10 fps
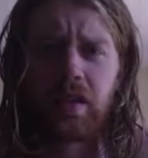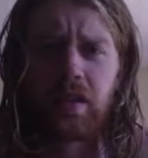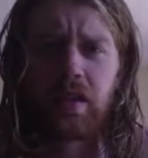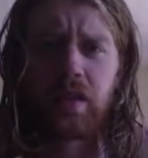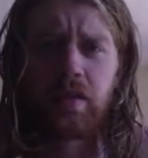
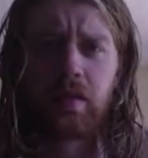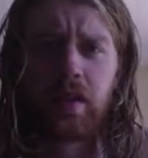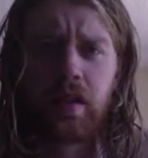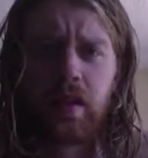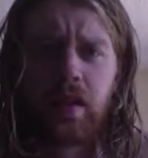too
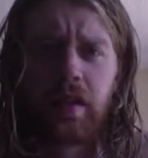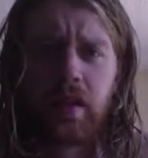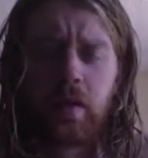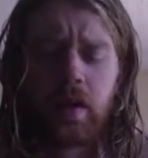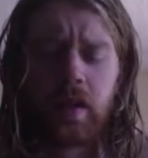on the
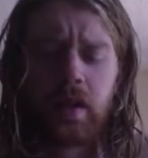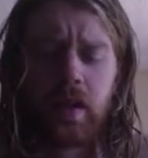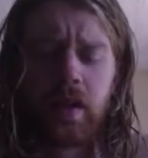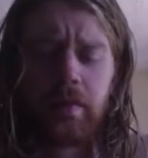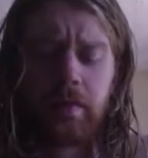artwork.
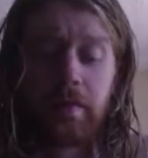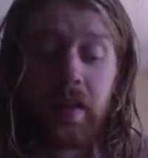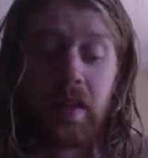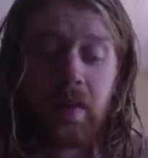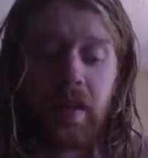
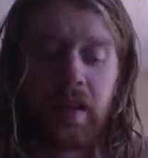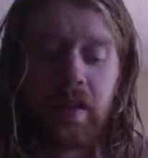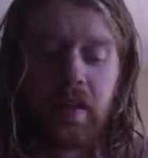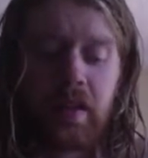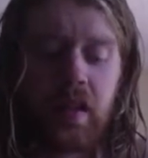But anyway,
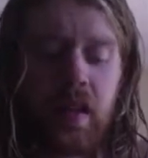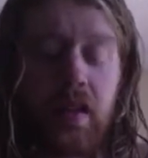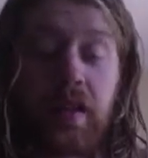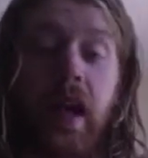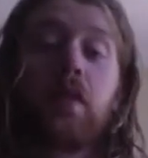
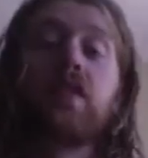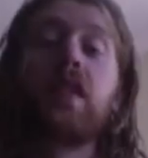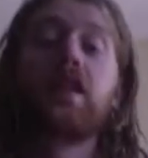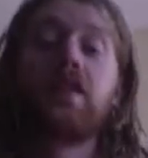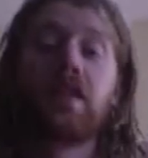that was the
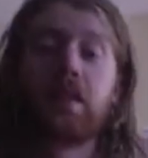last song I